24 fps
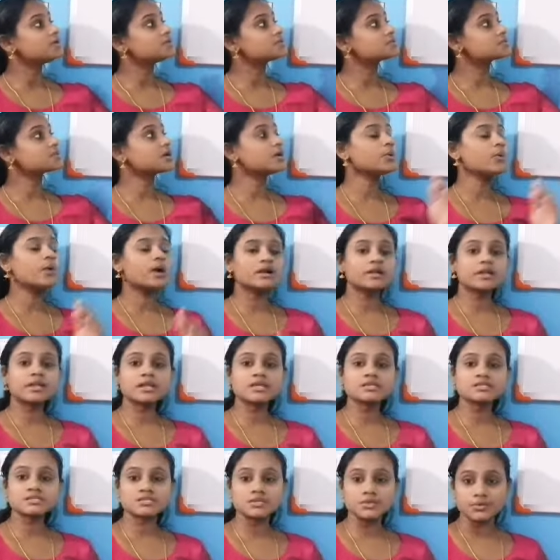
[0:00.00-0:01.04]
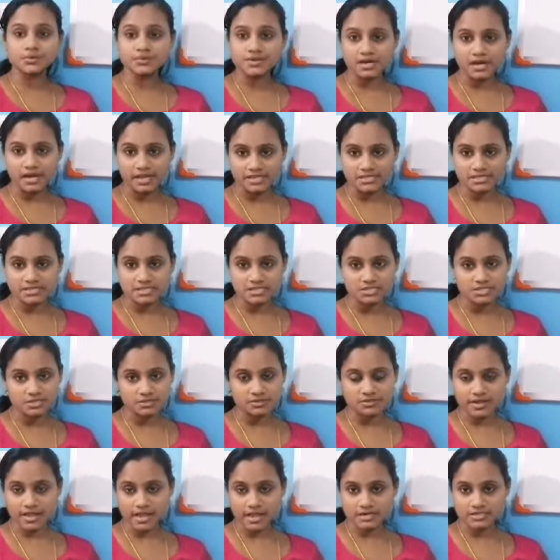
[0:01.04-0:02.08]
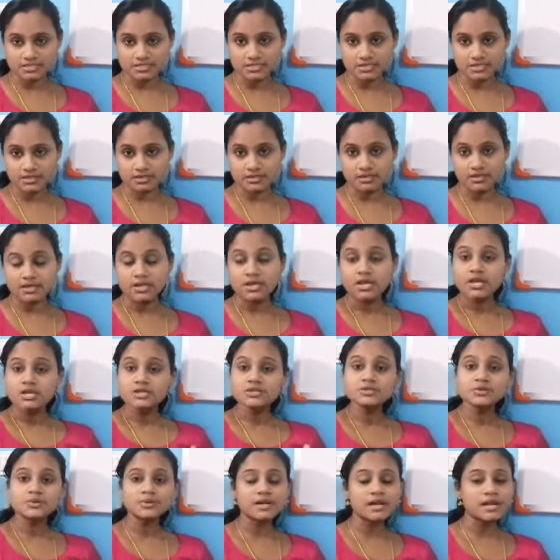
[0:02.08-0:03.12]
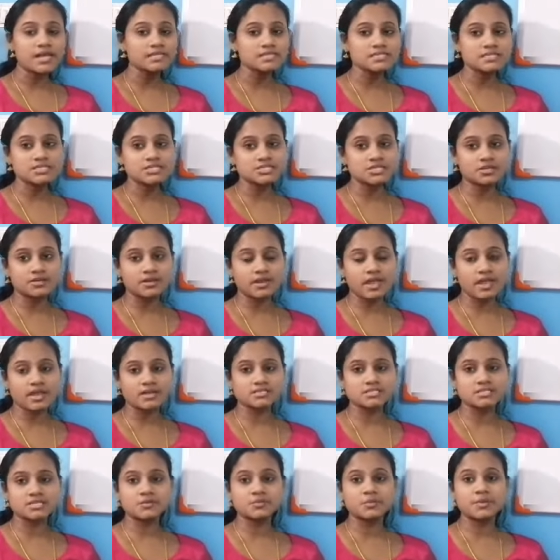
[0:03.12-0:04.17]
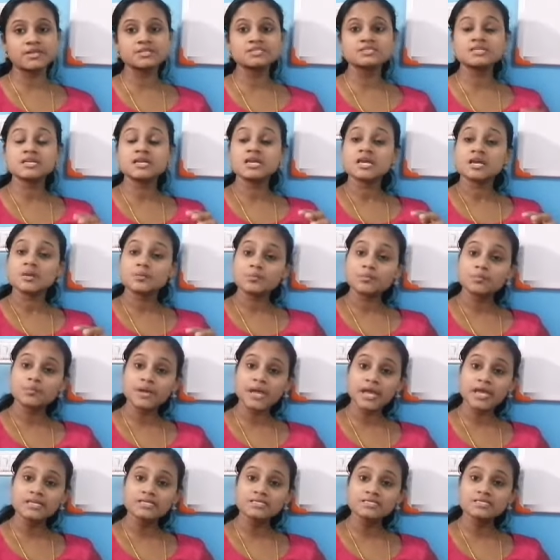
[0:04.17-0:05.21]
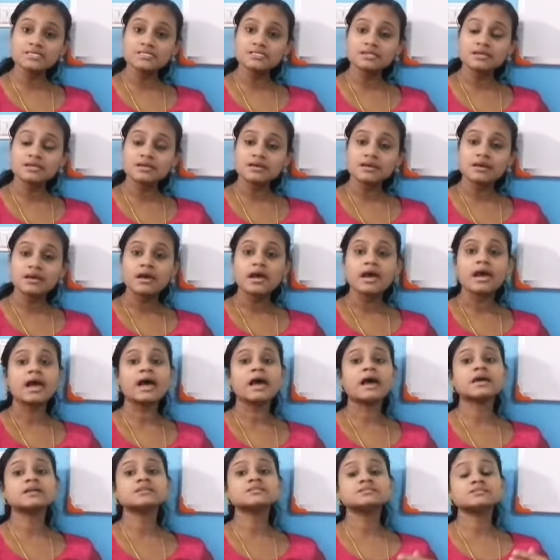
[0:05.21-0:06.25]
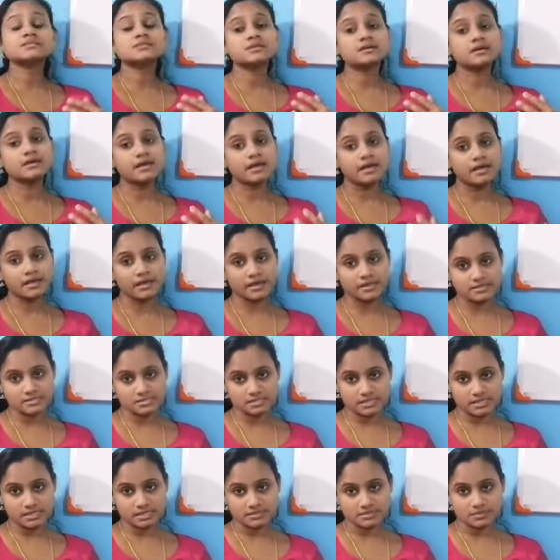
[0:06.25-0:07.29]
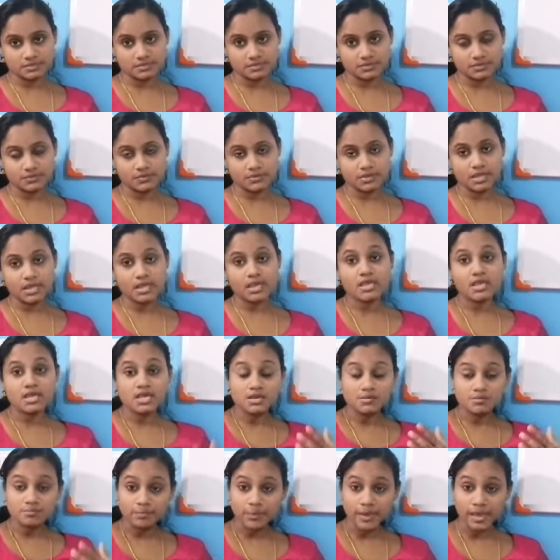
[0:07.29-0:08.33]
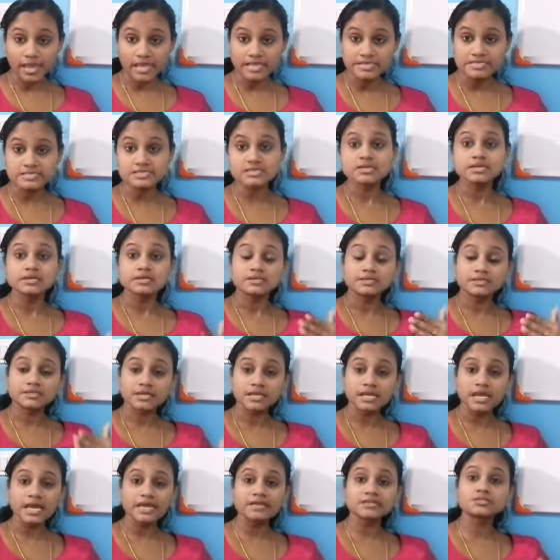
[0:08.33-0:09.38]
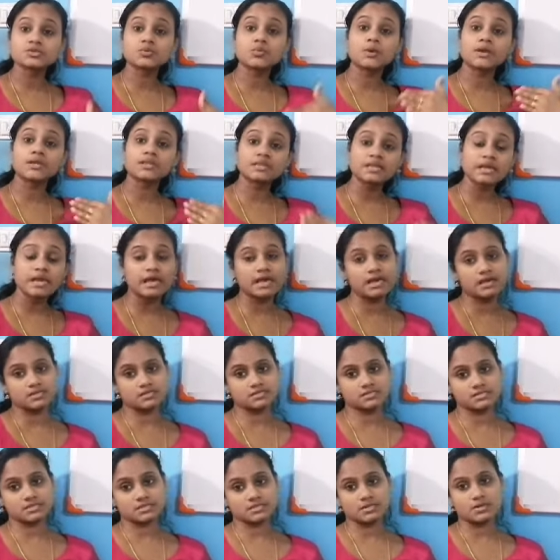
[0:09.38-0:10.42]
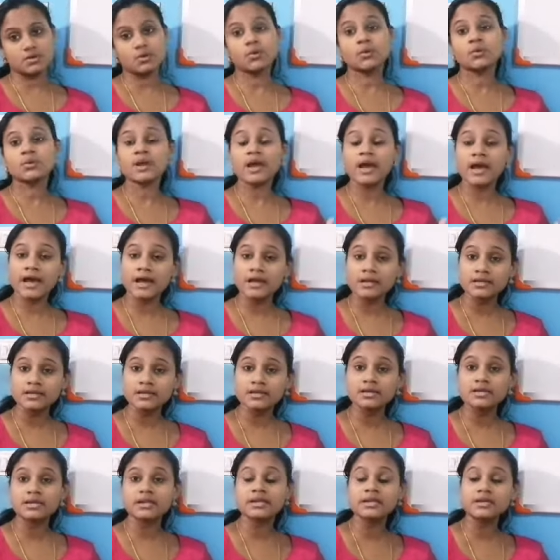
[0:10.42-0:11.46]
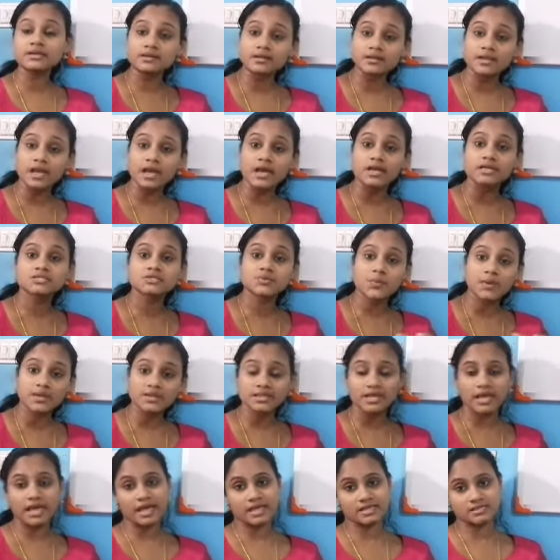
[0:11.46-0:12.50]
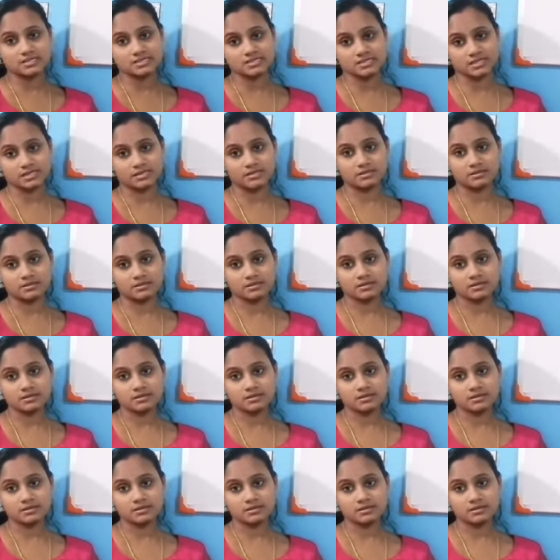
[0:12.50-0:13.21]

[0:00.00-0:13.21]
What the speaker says: So what is neutralization reaction? Neutralization reaction means base and acid. Okay, base react with acid or alkali react with acid.